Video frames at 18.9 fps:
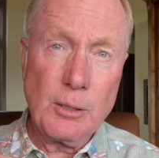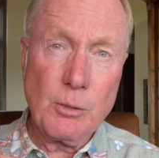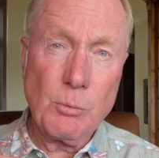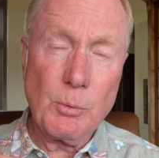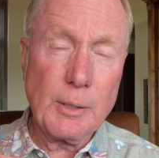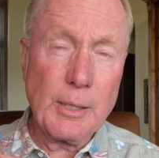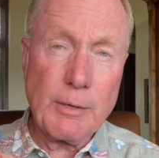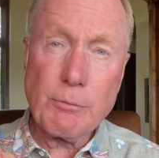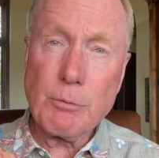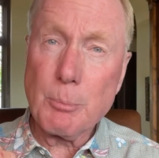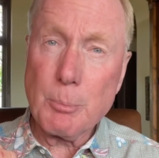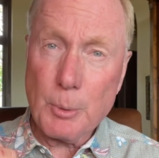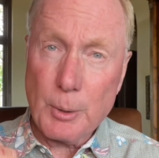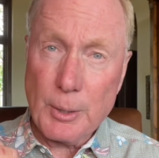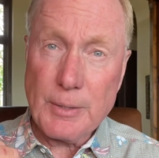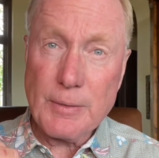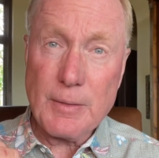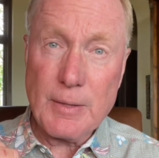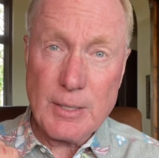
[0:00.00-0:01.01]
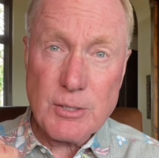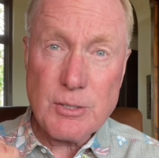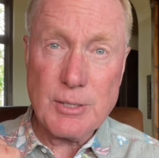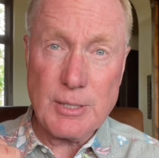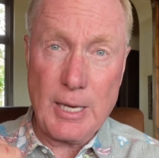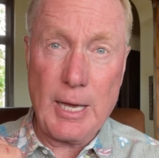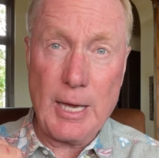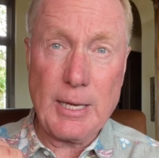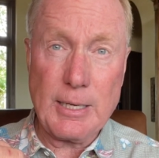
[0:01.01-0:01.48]
will ever bring this
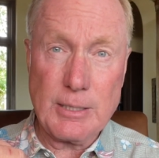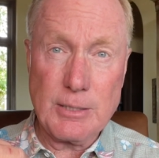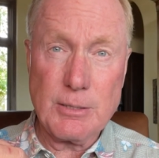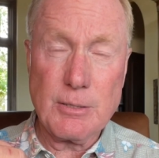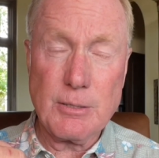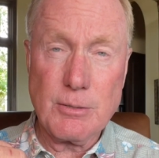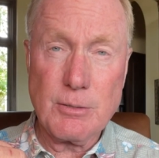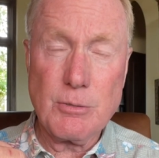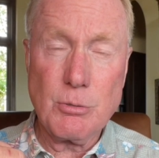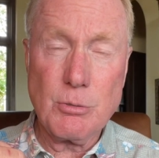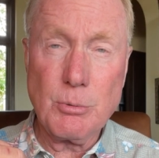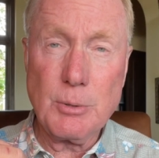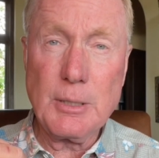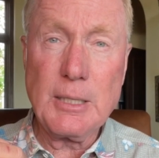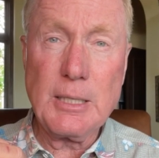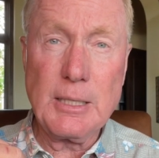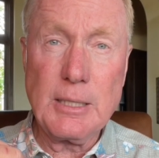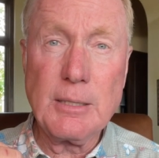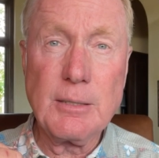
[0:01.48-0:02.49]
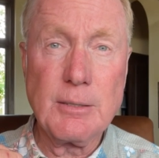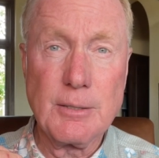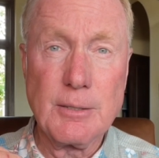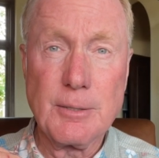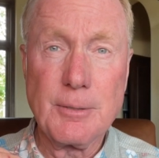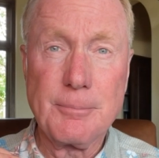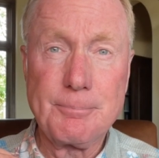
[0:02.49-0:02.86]
night to an end?